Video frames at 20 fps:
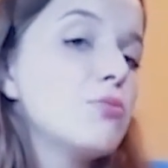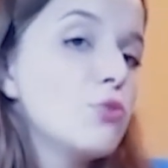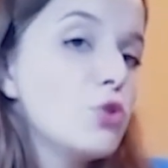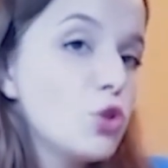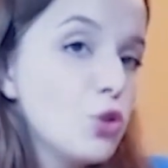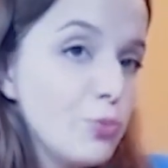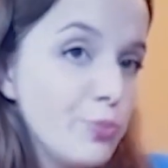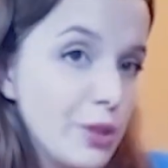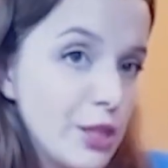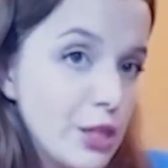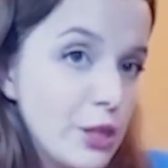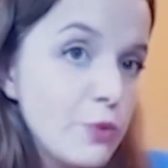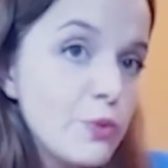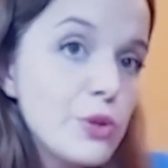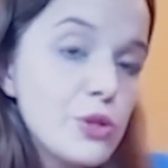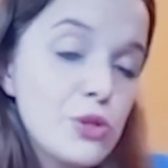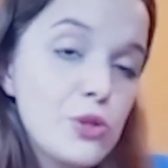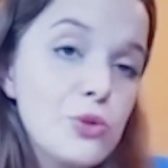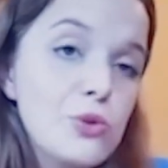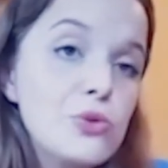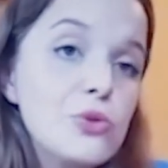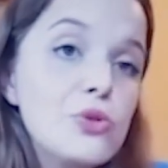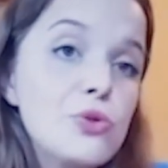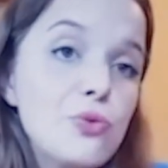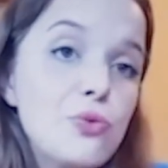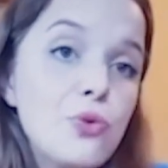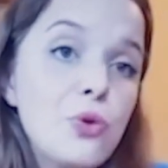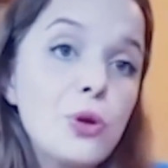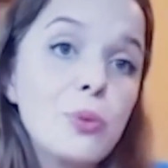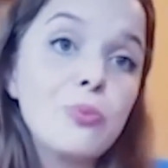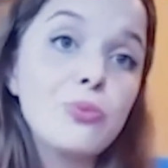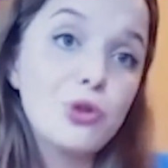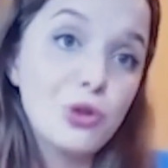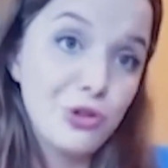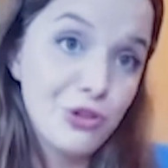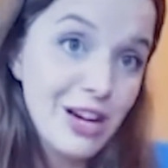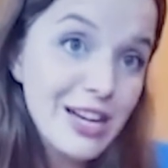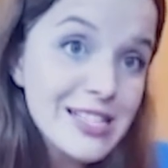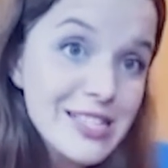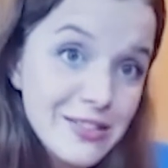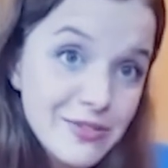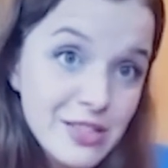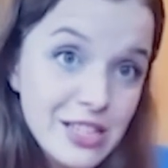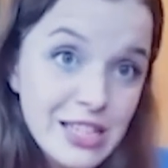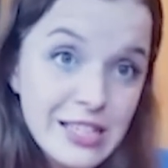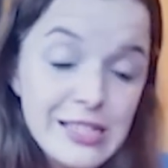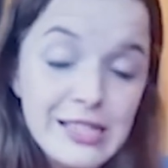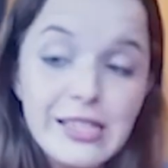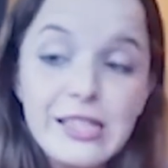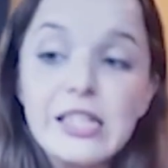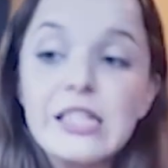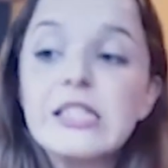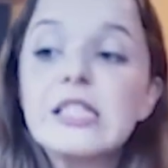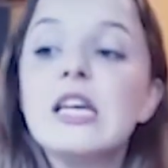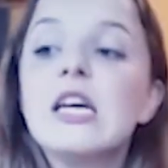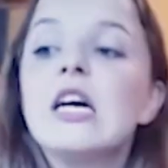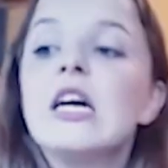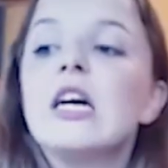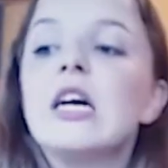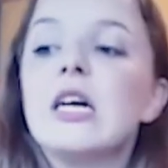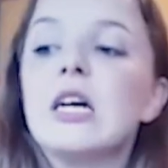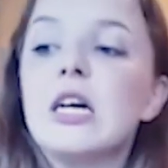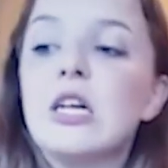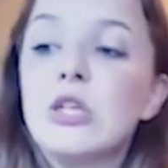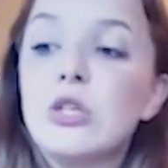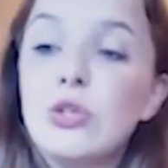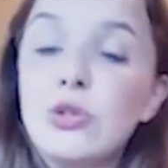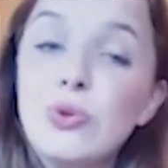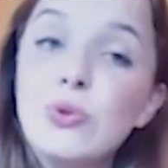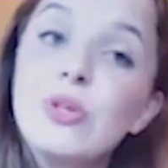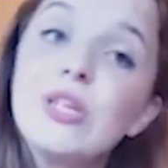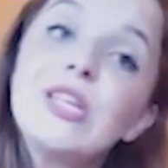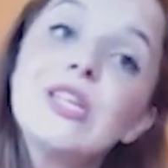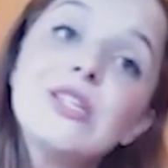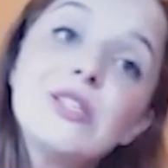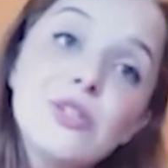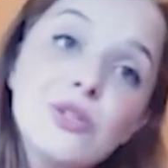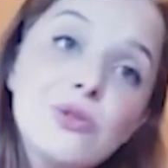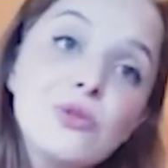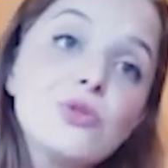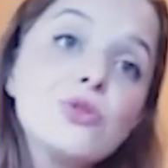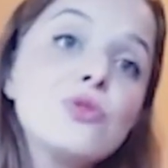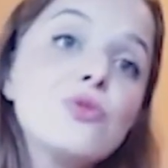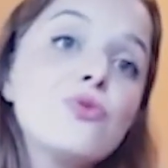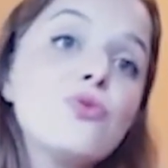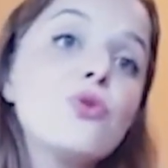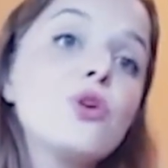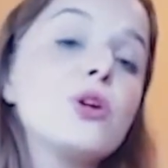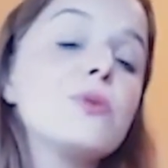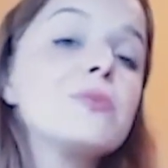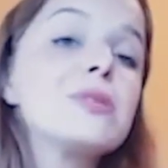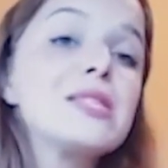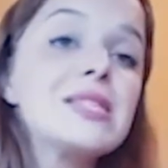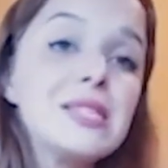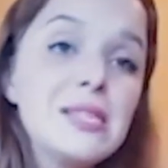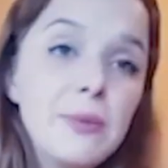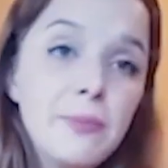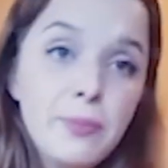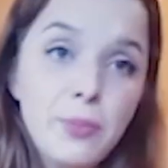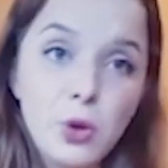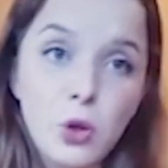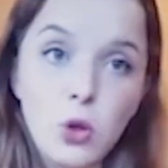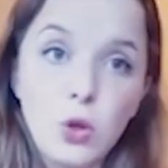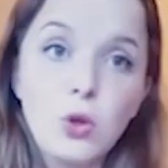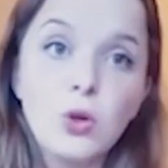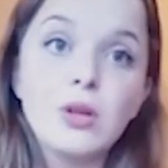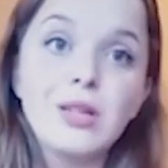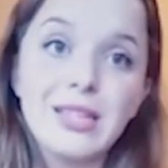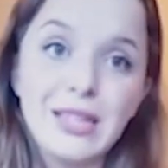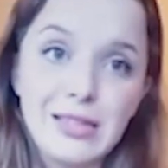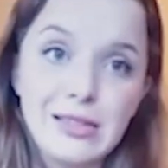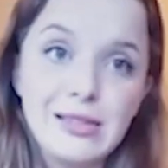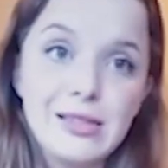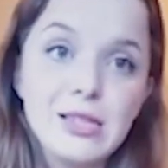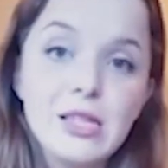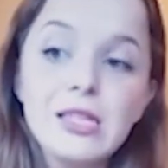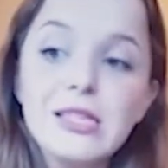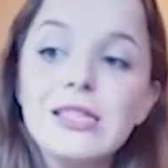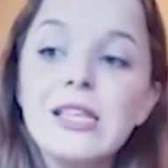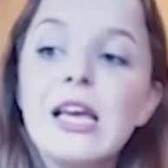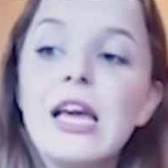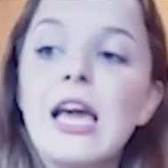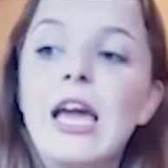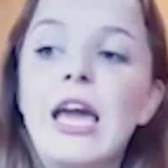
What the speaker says: to be was used to form progressive tenses, do is used to form simple tenses.